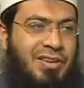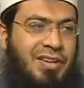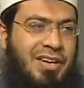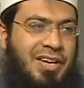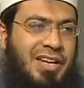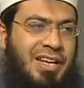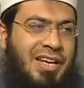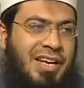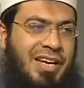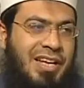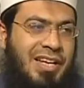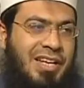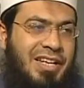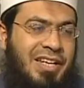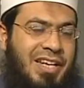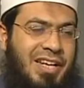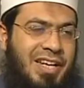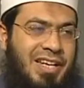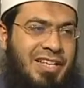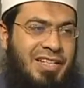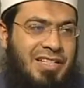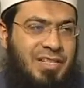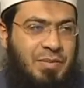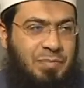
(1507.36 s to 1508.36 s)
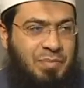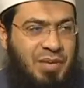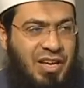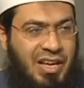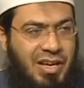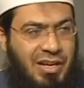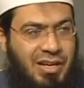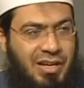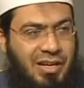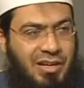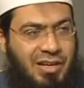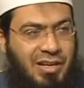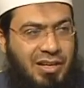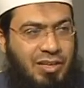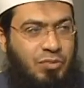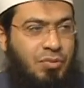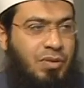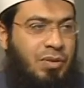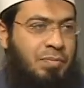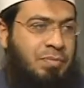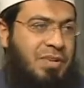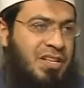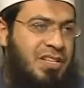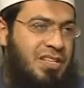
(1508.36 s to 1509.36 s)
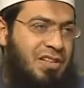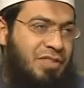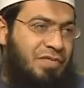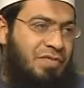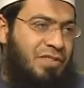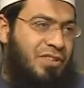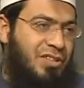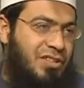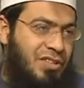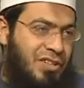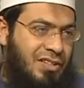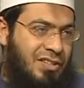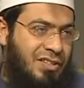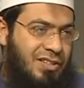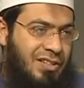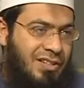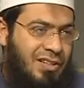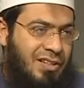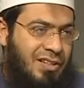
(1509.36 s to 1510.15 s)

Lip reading: Legally speaking, it will be sufficient.